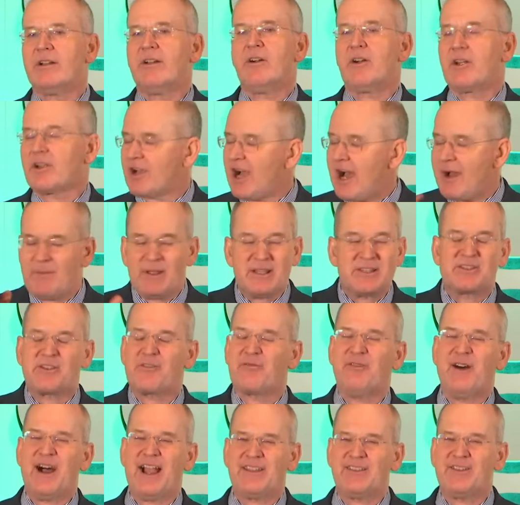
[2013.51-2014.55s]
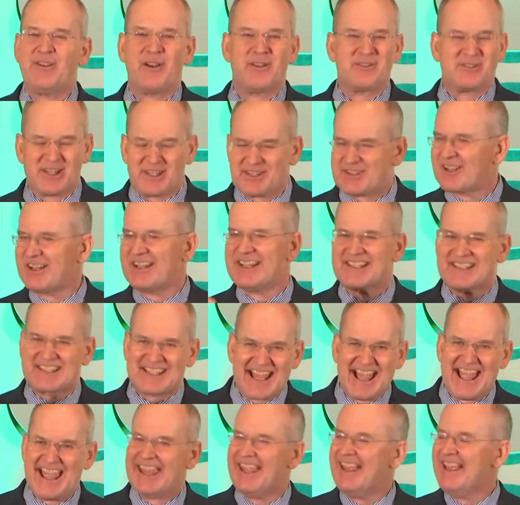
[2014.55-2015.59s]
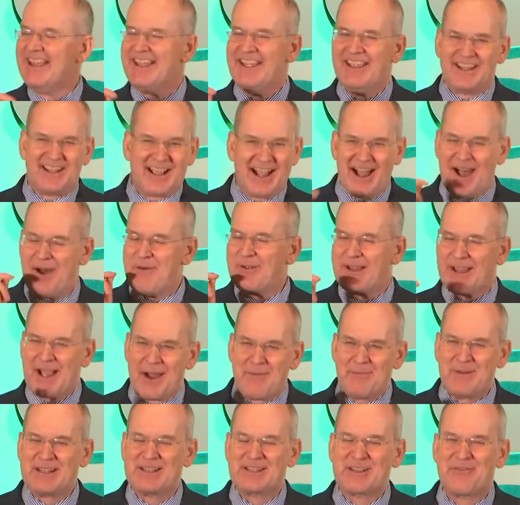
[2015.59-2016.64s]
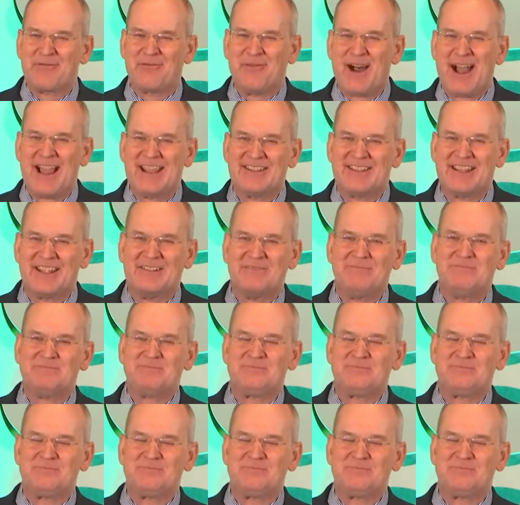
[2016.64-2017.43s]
Or comments are fine too. Okay. I was just going to say, comments are fine too.